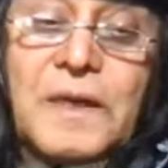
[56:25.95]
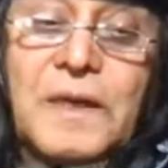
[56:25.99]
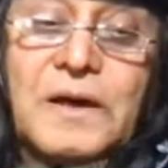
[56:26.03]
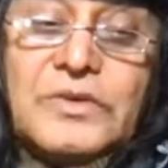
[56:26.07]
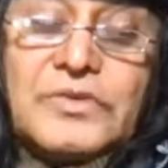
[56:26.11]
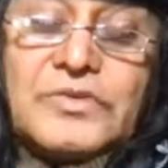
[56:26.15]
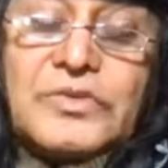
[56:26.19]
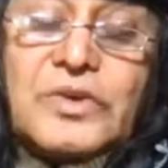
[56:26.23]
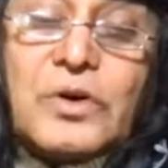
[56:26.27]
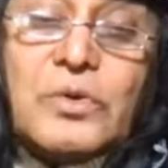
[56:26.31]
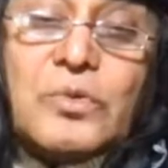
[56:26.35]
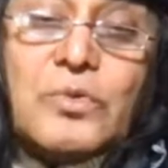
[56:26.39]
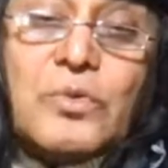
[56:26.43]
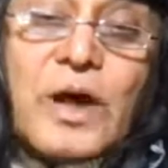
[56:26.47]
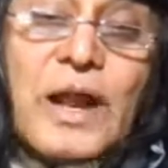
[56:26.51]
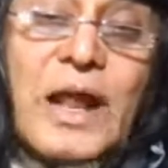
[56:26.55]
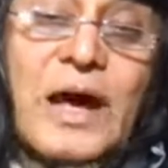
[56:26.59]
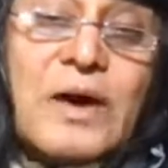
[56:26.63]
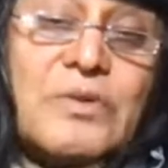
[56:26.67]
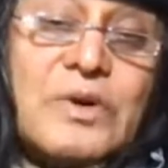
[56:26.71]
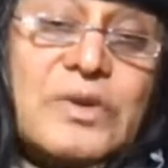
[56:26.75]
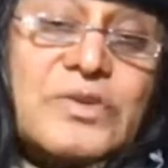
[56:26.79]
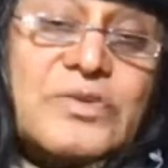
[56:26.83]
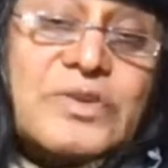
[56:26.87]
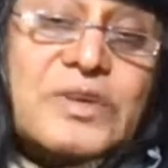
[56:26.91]
So when
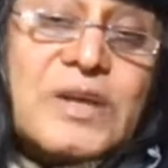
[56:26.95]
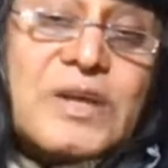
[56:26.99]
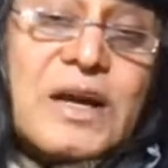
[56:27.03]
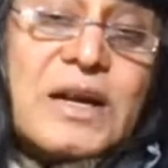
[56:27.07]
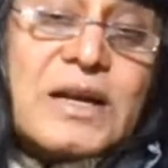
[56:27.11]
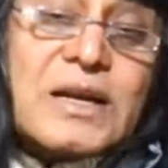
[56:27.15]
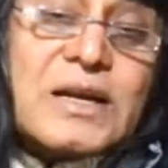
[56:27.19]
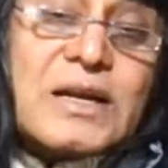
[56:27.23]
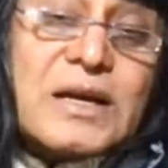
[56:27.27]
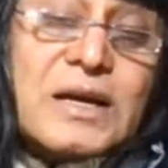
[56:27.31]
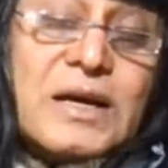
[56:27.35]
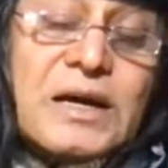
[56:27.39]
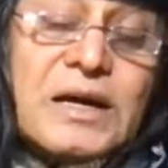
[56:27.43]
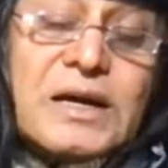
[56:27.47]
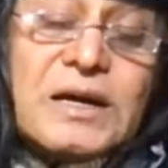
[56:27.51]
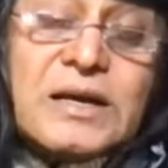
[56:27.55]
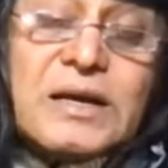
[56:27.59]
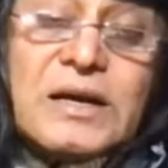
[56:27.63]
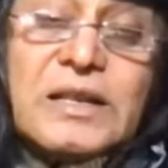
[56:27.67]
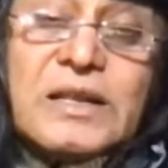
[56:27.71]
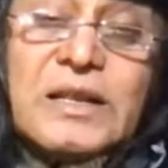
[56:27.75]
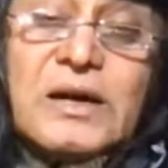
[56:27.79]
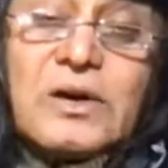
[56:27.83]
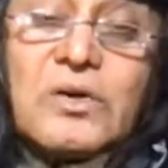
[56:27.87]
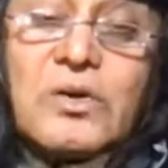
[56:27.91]
I was standing
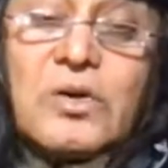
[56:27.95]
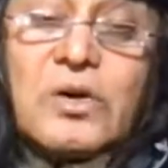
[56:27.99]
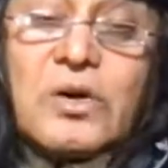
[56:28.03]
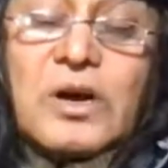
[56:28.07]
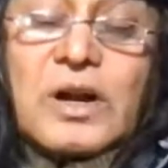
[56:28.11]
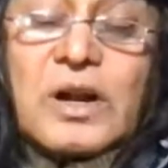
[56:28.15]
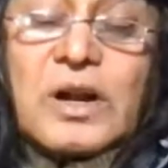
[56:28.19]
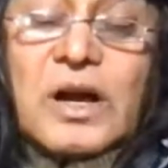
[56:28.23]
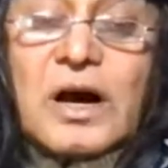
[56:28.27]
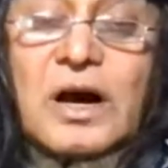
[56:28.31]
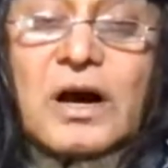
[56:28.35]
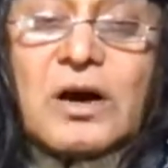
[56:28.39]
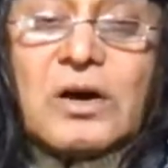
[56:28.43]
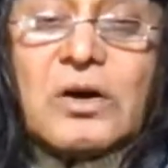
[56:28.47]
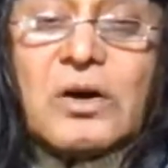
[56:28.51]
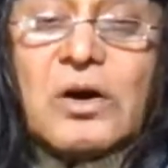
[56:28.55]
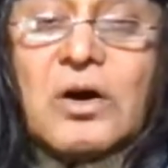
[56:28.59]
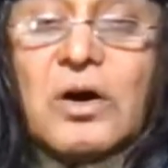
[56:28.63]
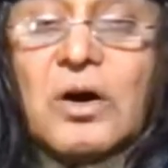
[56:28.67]
in the corner